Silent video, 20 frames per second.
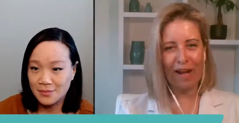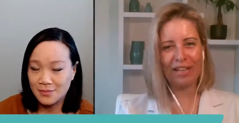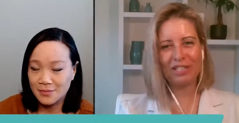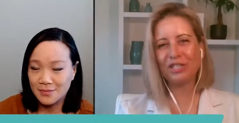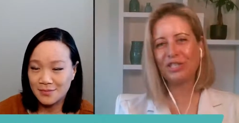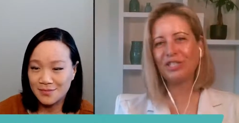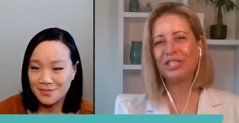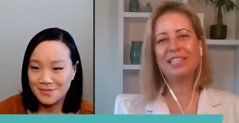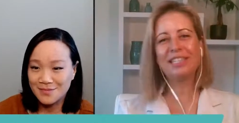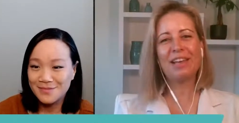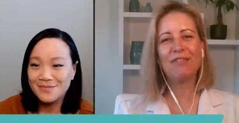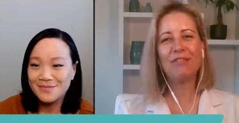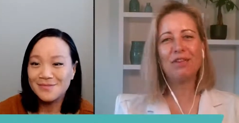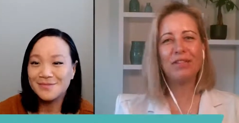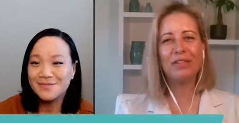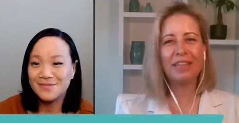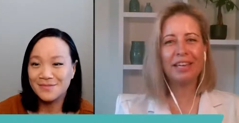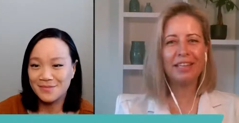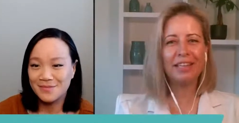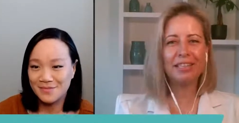Speaker 1: macrophages,
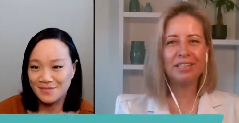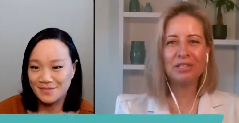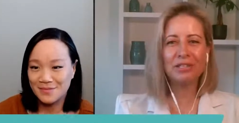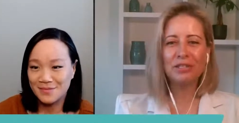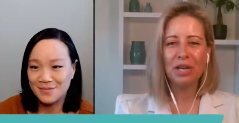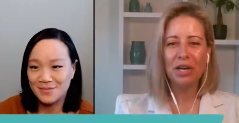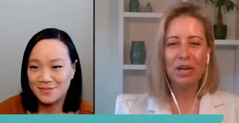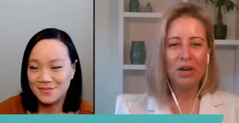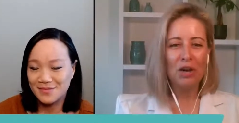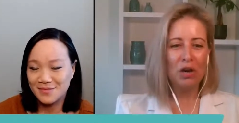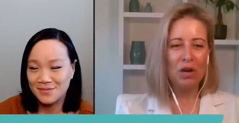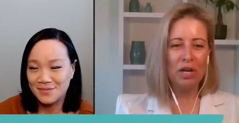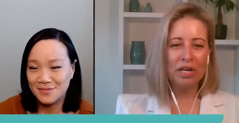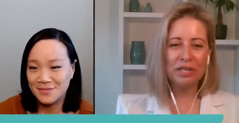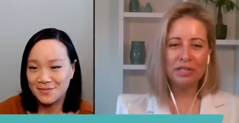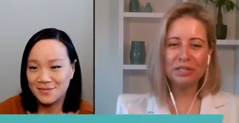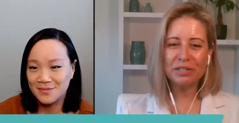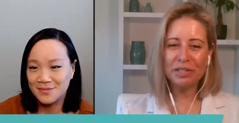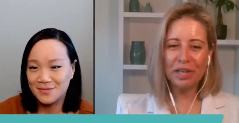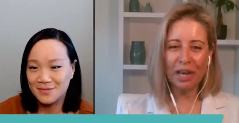everything is
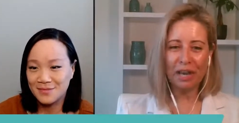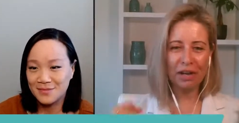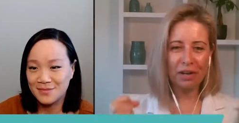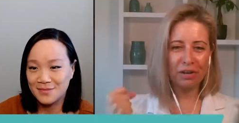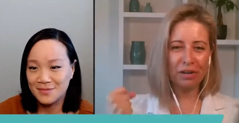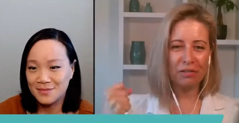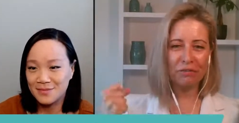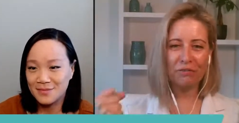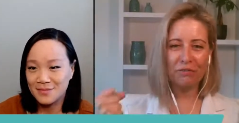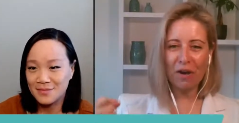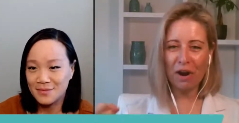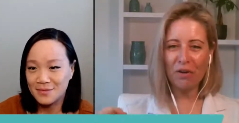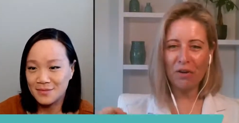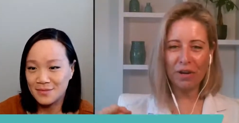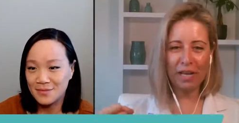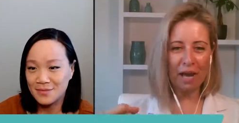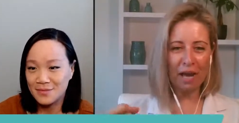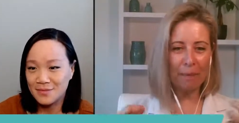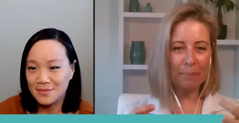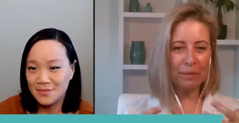is like
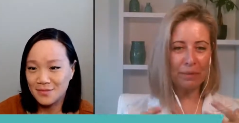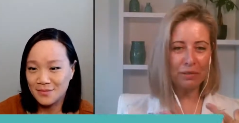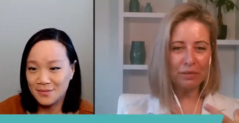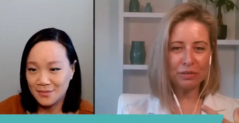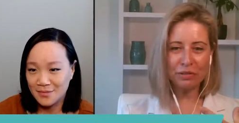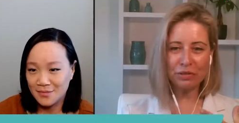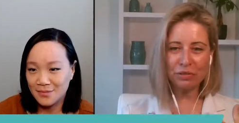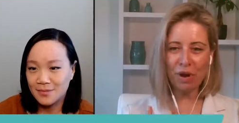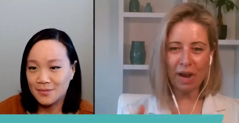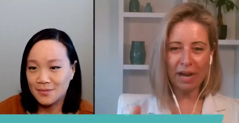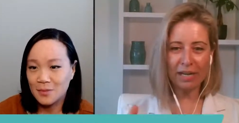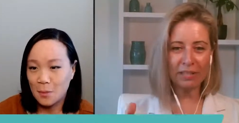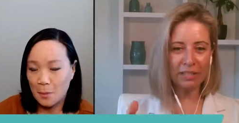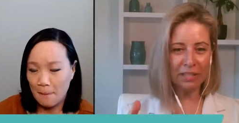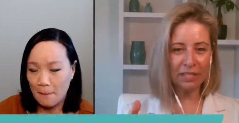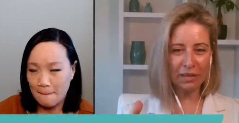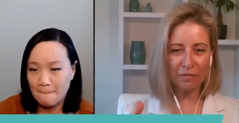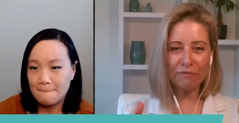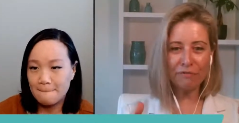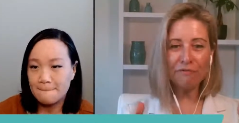firing up and trying
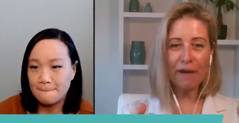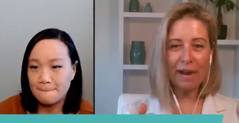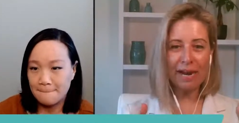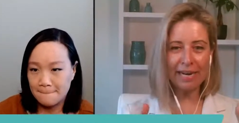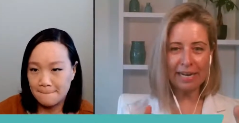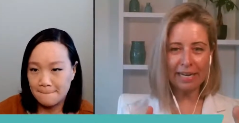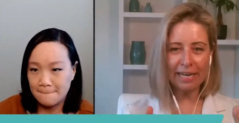to fight